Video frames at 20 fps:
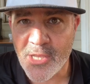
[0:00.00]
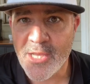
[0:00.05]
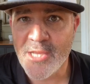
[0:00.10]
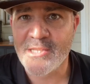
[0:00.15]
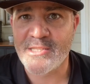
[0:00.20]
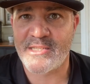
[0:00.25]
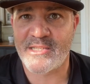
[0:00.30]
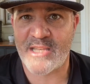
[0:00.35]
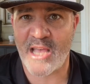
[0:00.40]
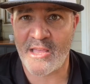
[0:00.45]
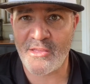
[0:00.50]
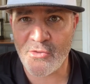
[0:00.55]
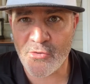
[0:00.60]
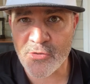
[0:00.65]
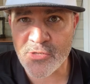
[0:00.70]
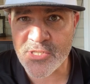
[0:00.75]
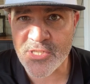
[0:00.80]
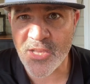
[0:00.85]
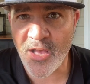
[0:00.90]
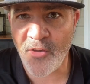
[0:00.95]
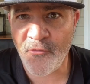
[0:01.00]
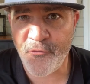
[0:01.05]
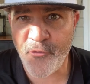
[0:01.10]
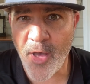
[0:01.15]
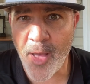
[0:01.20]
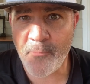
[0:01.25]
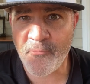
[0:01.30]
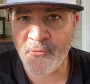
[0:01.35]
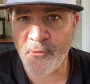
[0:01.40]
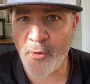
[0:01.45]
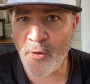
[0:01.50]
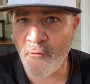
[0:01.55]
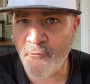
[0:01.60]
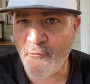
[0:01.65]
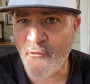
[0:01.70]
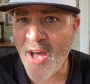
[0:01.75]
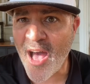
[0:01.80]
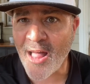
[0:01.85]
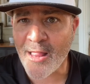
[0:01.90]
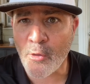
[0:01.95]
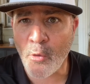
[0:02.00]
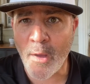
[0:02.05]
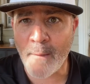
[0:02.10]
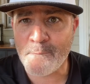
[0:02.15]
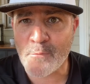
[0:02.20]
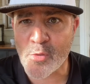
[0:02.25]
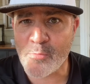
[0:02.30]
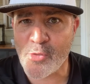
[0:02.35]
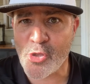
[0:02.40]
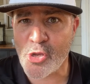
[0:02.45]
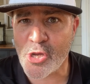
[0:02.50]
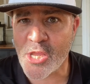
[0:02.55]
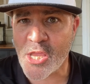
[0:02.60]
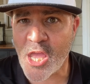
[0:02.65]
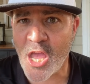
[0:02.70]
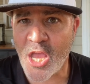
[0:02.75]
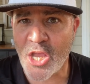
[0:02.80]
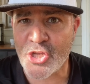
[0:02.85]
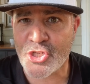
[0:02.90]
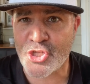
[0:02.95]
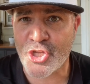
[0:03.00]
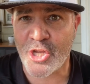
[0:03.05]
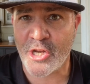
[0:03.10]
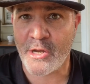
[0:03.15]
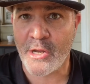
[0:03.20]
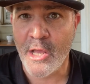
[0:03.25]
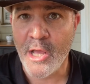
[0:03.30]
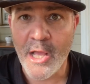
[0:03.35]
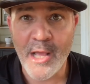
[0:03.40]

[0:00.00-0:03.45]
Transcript: Set yourself up for a follow-up communication.